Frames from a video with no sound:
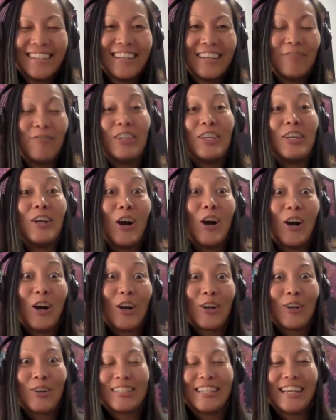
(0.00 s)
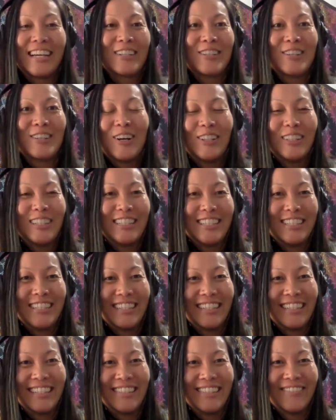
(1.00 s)
VR
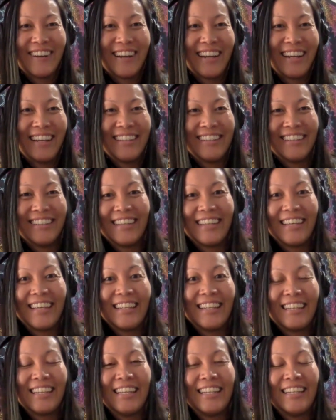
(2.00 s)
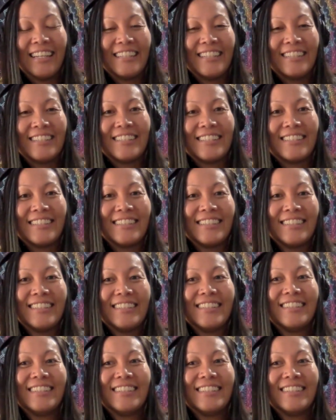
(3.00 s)
technology, right? Like it is